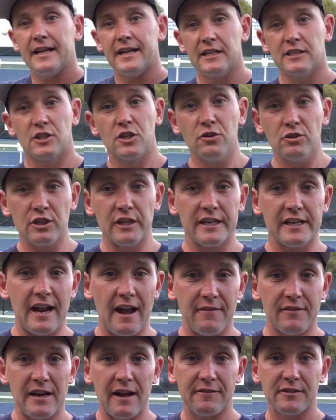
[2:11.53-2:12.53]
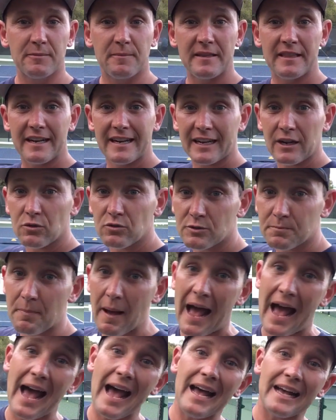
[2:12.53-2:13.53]
it's usually going to have enough speed that it goes
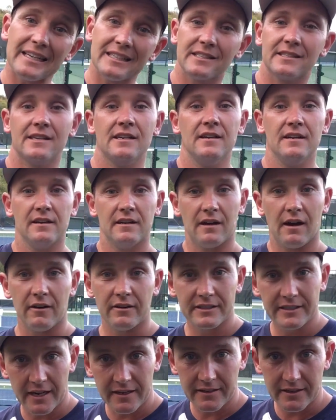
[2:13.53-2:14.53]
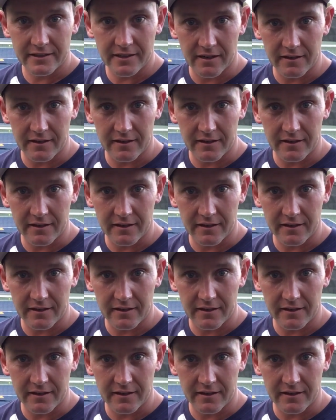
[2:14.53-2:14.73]
past our intended